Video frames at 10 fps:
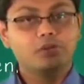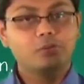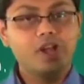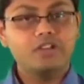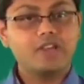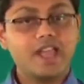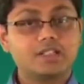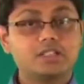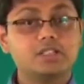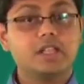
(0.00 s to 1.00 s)
one
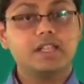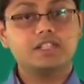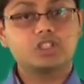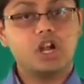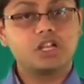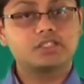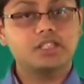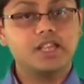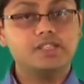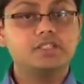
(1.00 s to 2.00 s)
reactant gets
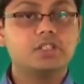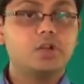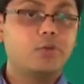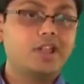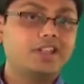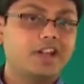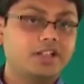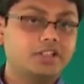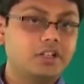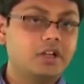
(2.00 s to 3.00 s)
oxidized while the
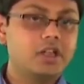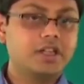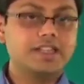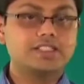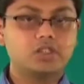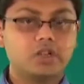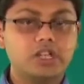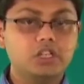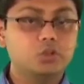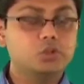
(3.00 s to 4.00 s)
other gets
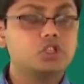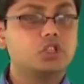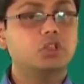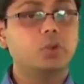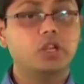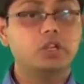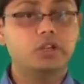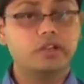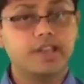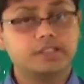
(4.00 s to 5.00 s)
reduced during
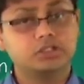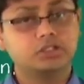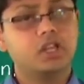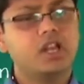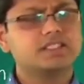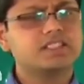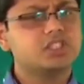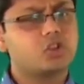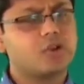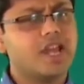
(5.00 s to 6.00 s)
a reaction.
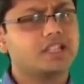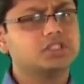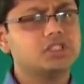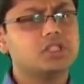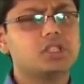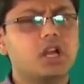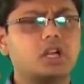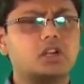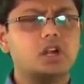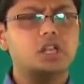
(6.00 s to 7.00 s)
Such reactions
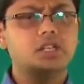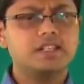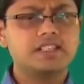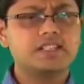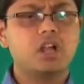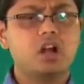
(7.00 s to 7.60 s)
are called as